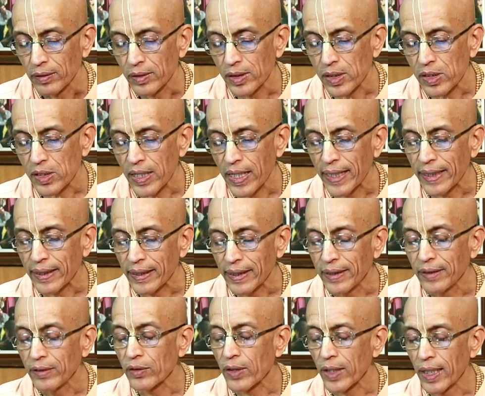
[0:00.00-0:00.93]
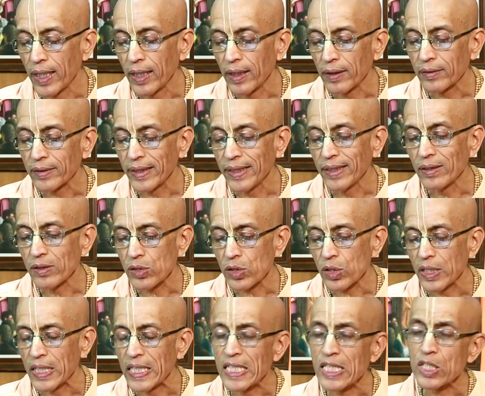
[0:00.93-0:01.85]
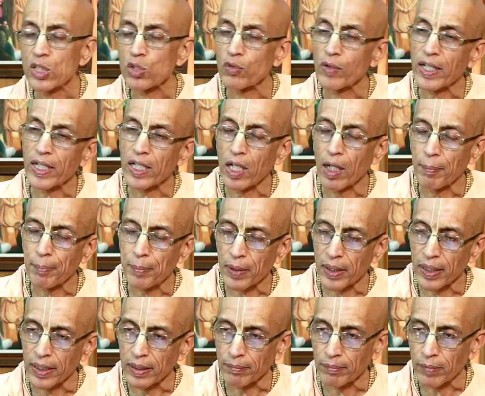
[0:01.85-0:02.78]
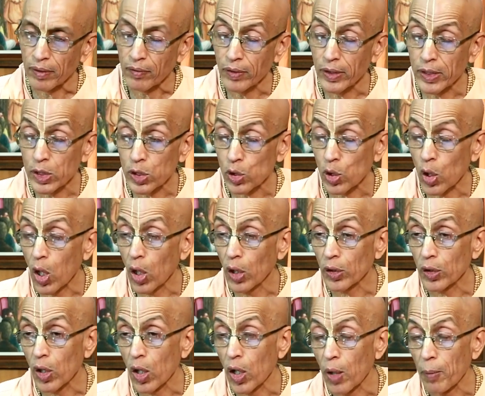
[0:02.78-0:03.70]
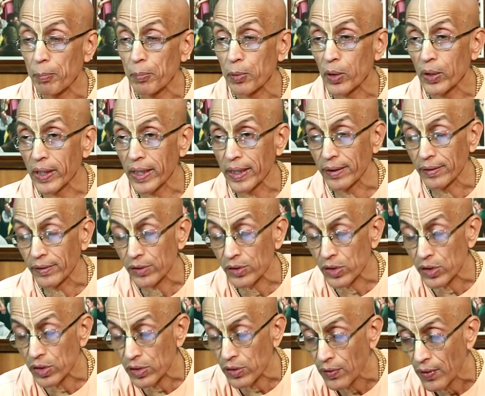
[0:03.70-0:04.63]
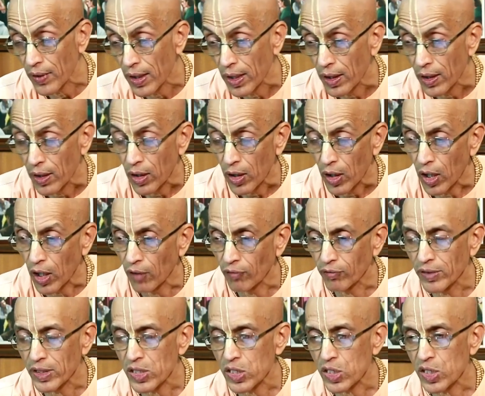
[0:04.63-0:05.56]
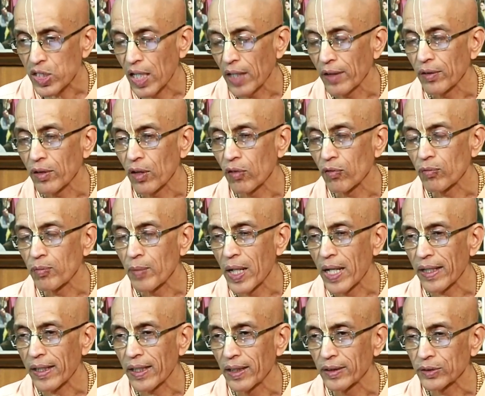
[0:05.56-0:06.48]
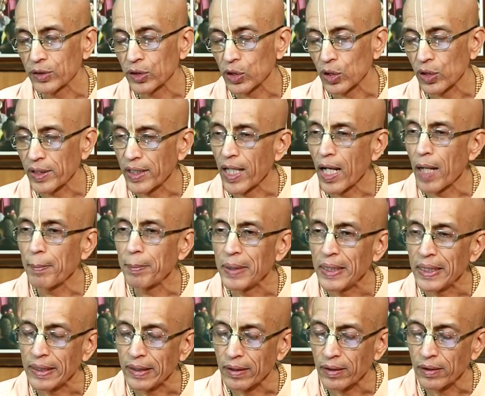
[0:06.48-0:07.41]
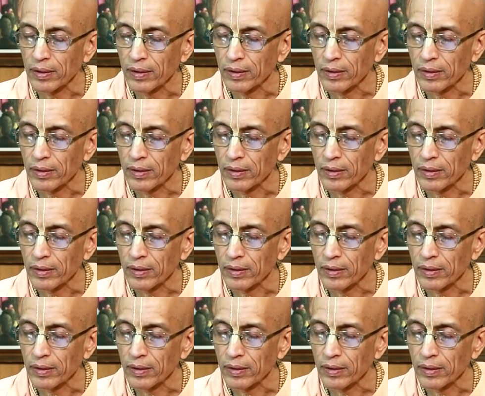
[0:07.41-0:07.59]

Just like Indra thinks he is very opulent, but when he saw the opulence of the son of Maharaj Nabhi,